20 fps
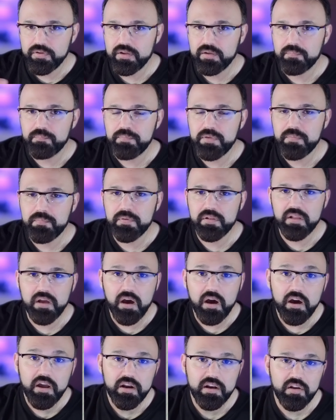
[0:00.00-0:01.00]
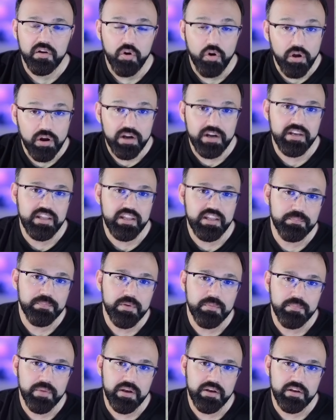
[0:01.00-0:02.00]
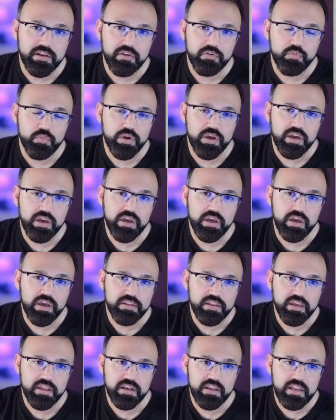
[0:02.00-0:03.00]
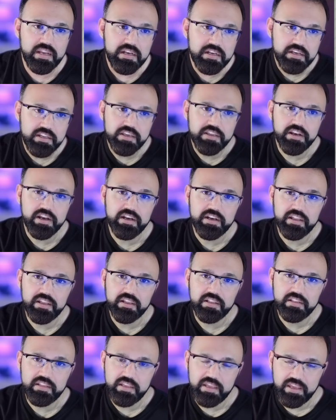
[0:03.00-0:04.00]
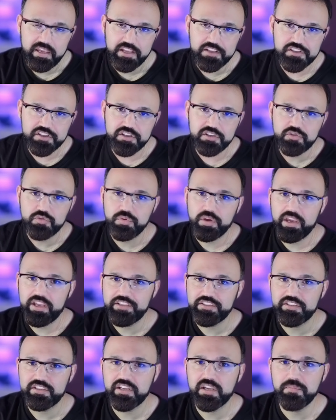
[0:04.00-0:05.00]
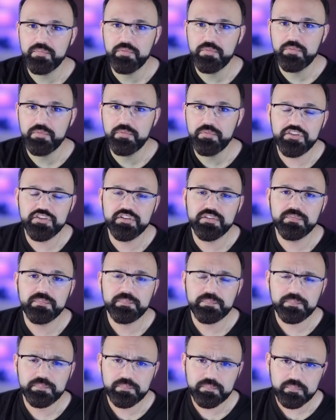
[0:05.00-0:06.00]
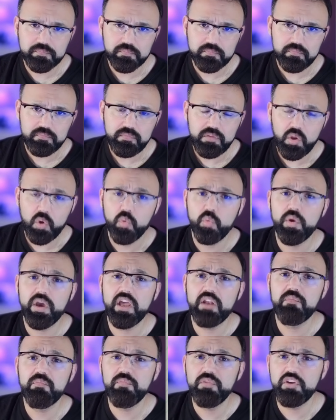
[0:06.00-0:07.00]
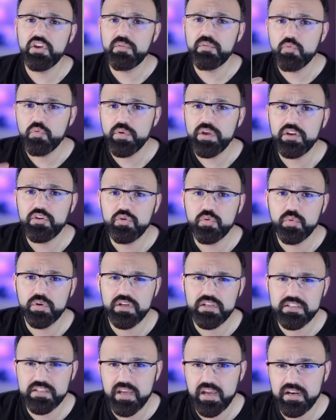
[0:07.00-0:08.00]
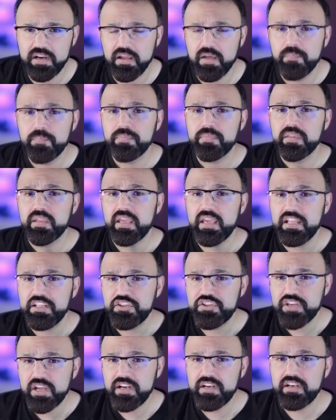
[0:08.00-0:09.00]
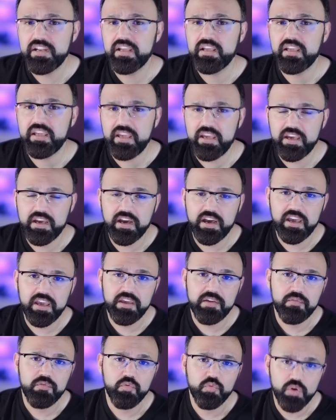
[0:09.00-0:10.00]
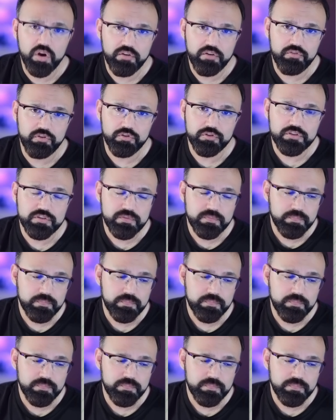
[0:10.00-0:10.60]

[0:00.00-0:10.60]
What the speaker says: people are already implementing, where they're integrating the agent-to-agent communication, where we are moving towards that agentic AI workflows.